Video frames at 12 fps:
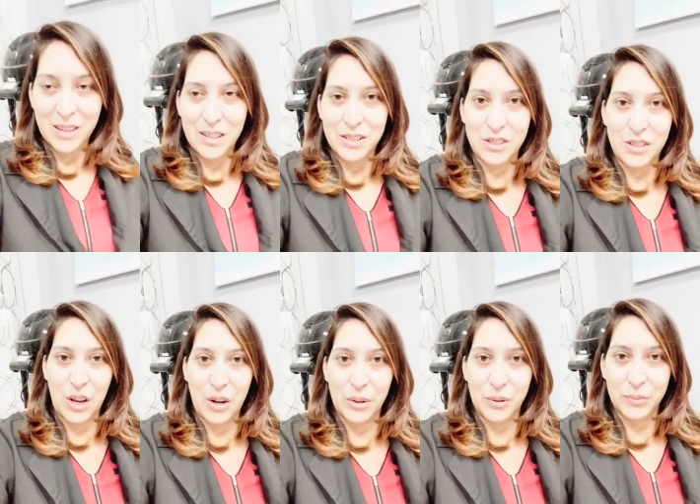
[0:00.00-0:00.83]

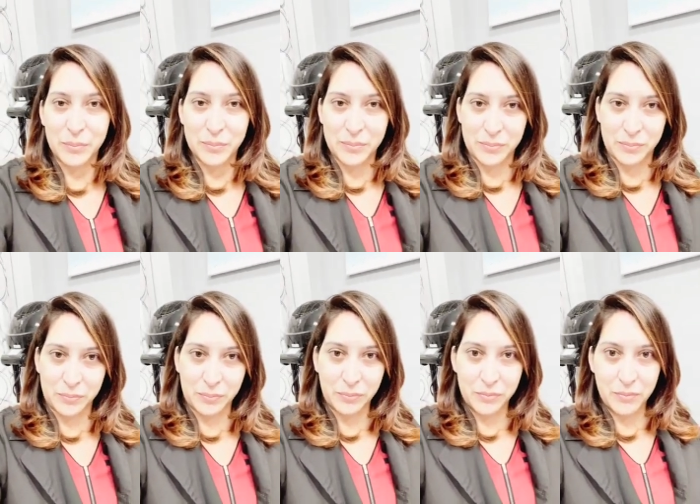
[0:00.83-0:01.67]
So
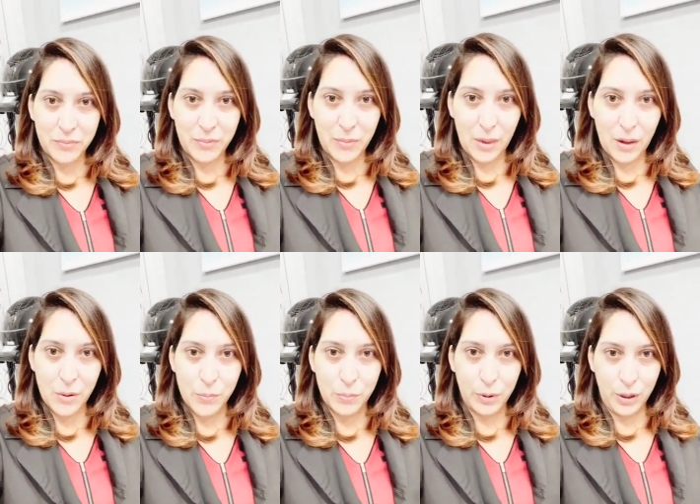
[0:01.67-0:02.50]

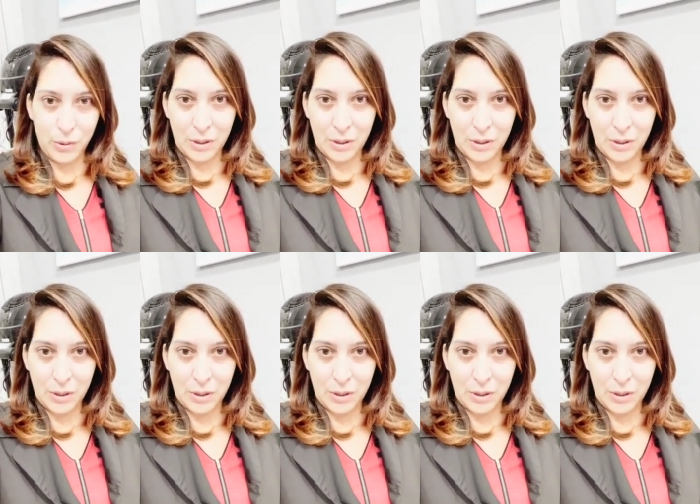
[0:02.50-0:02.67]
blue